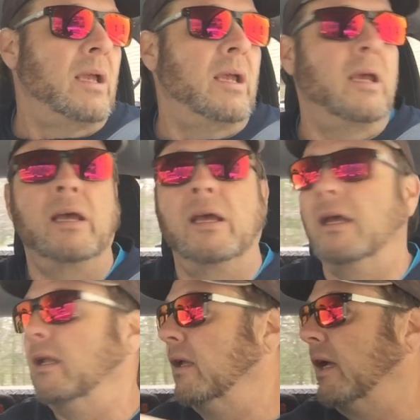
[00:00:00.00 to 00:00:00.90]

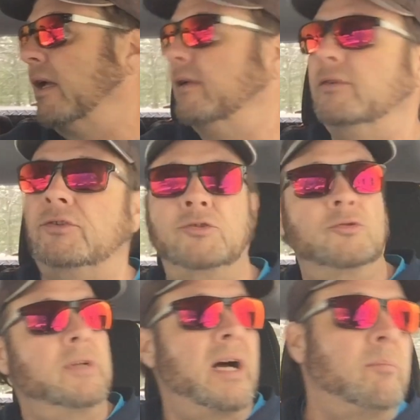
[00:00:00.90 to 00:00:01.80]
and I
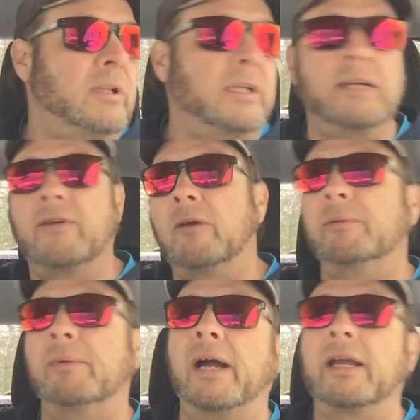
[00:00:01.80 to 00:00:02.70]
do not believe I'll be
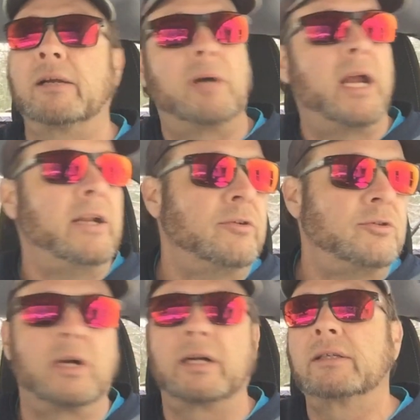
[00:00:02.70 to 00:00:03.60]
buying a brand new
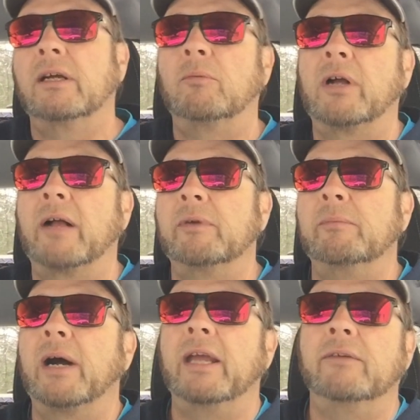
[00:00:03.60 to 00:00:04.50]
truck. I'll probably be
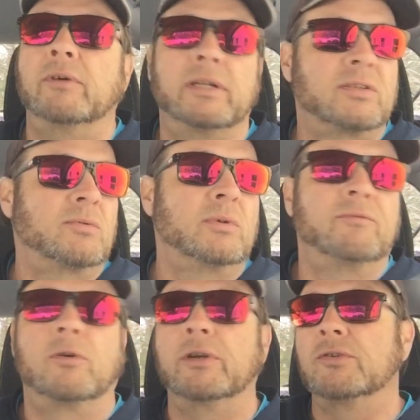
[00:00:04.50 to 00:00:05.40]
buying one that's 3 or
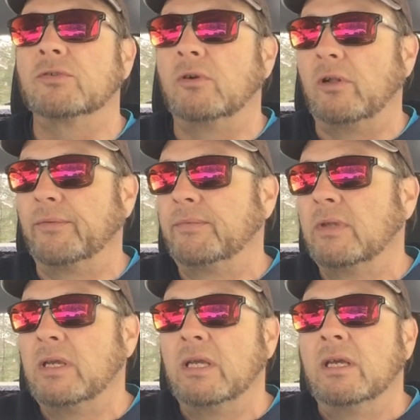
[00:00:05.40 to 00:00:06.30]
4 years old,
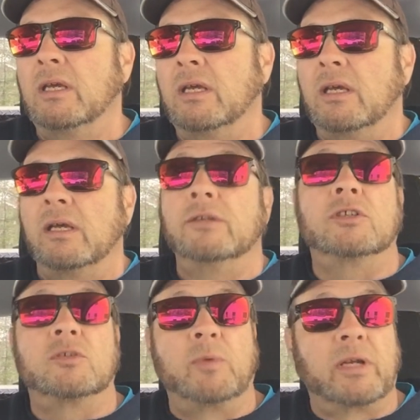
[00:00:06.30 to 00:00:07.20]

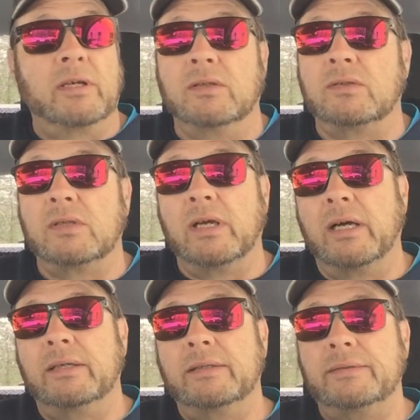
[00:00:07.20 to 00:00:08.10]
just because I